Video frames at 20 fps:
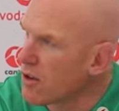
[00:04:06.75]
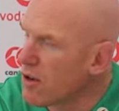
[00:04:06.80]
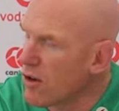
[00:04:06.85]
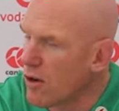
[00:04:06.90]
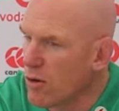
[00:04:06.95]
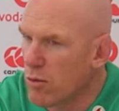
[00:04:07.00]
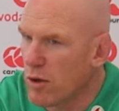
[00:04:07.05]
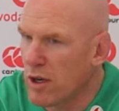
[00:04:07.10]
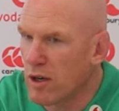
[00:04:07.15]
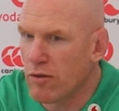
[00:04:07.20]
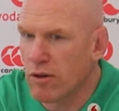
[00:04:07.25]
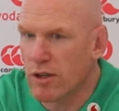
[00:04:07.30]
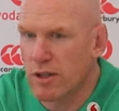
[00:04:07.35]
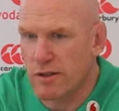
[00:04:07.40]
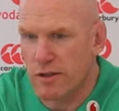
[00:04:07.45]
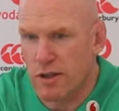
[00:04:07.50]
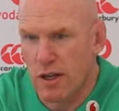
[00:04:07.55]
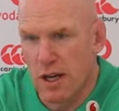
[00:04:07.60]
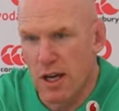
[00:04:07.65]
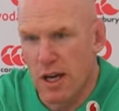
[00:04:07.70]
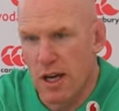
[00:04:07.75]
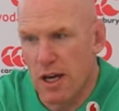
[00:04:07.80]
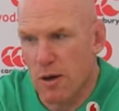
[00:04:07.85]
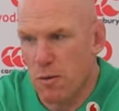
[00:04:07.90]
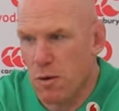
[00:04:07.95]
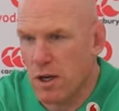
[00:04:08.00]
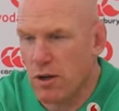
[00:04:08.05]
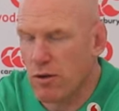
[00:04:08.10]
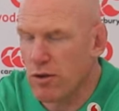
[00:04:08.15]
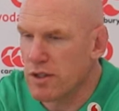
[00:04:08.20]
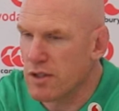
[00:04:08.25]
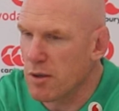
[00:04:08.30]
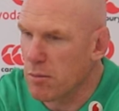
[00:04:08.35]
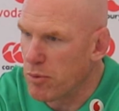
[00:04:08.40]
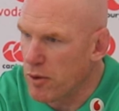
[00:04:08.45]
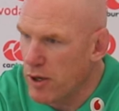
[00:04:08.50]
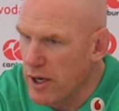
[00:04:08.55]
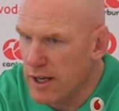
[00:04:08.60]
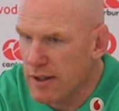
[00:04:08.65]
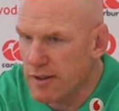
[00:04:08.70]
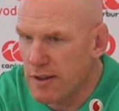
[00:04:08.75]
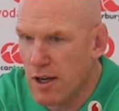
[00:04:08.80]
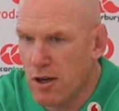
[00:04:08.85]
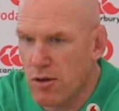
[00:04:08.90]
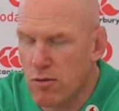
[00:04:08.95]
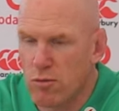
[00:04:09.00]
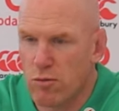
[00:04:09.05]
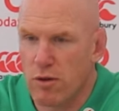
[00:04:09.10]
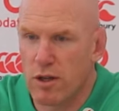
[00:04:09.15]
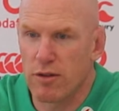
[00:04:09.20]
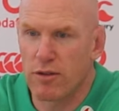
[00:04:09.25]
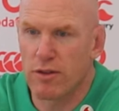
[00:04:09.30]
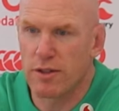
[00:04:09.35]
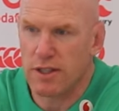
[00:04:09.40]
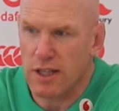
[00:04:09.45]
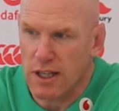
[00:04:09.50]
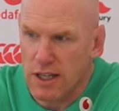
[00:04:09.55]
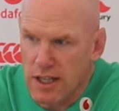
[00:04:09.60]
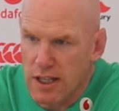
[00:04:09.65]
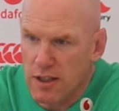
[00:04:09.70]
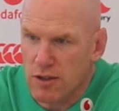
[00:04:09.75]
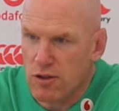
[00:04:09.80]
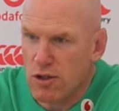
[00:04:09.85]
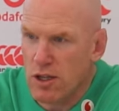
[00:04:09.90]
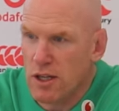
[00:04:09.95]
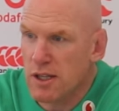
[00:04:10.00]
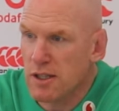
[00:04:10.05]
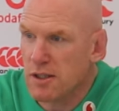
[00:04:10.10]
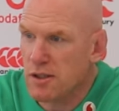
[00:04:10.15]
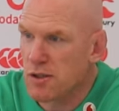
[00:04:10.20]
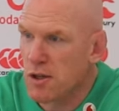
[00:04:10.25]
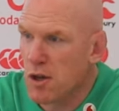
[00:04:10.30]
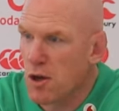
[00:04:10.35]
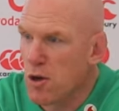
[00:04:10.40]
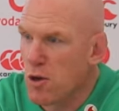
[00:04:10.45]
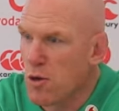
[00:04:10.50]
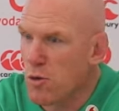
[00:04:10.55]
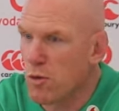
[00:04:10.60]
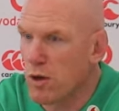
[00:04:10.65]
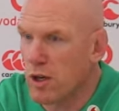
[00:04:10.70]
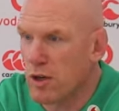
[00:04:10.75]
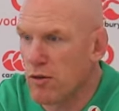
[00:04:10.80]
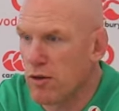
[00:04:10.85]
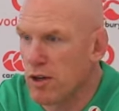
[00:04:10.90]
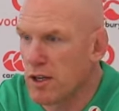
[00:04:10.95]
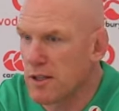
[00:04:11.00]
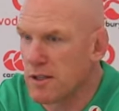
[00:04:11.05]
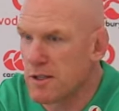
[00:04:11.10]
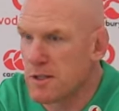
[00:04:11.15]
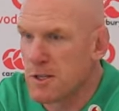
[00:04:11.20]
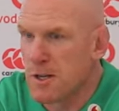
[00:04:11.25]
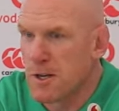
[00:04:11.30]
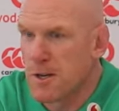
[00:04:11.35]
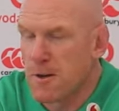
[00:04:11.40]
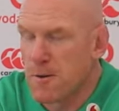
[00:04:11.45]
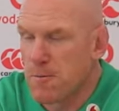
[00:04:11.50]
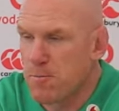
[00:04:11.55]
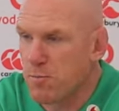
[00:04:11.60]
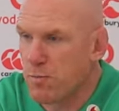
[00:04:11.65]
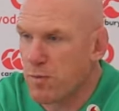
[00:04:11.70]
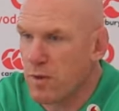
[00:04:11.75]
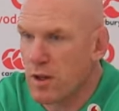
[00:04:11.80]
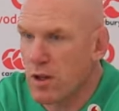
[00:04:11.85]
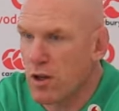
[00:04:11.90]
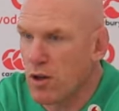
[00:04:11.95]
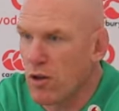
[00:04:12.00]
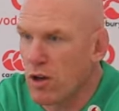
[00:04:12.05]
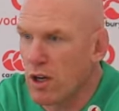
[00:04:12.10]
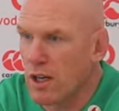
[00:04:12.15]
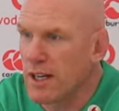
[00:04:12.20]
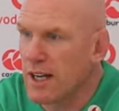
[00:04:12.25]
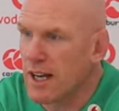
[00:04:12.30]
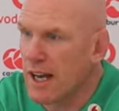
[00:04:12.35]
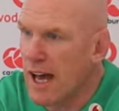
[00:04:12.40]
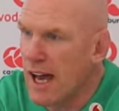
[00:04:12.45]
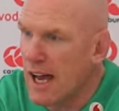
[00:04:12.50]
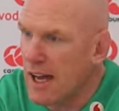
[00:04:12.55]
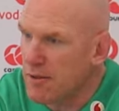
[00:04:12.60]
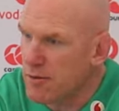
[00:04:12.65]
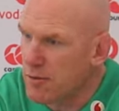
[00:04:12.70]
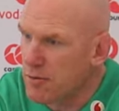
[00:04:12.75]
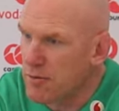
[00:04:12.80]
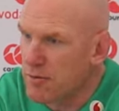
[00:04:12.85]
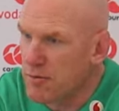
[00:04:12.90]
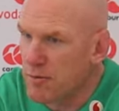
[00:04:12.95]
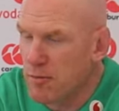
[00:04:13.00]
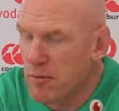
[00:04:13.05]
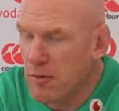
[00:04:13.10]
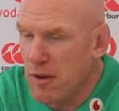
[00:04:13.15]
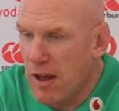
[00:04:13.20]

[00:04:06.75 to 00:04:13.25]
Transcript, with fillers: You know, whether it's a breakdown, whether it's a kick chase, whether it's, you know, a little half